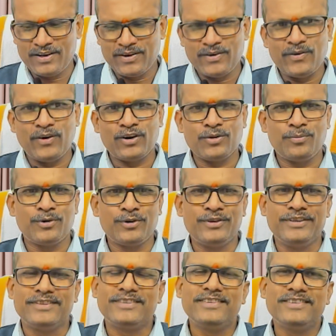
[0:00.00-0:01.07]
What about
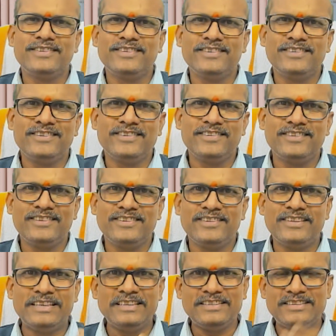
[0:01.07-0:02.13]
this?
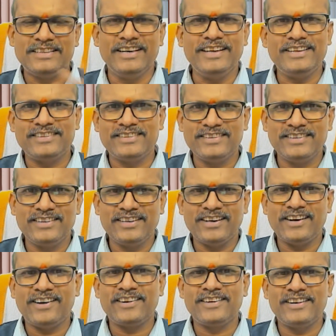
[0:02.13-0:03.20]
6
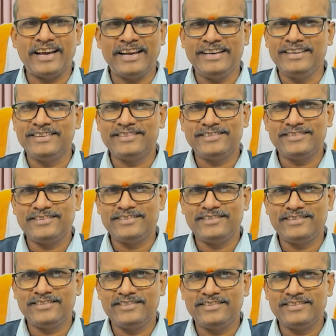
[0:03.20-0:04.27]
or 9?
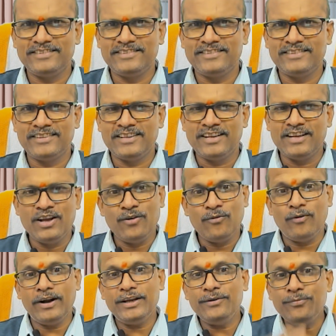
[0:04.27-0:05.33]

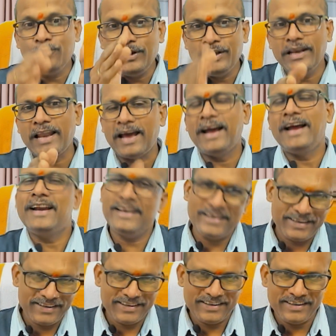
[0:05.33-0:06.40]
What if we land
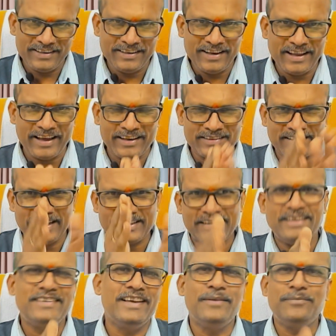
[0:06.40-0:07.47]
in exactly
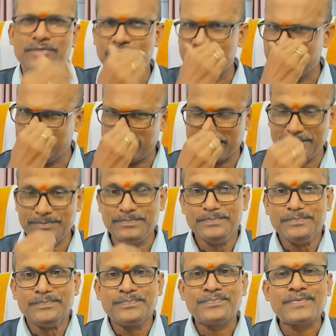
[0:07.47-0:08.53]
same situation
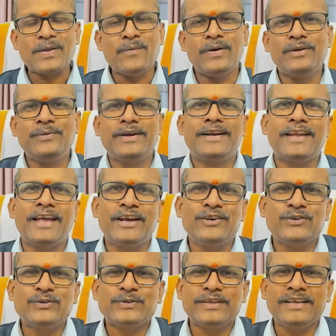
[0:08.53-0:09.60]
when we are
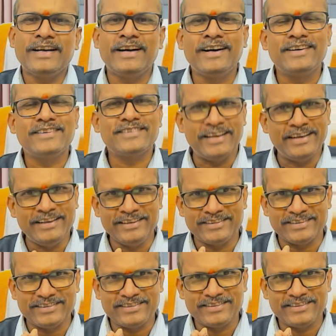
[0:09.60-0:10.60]
diagnosing a skin disease?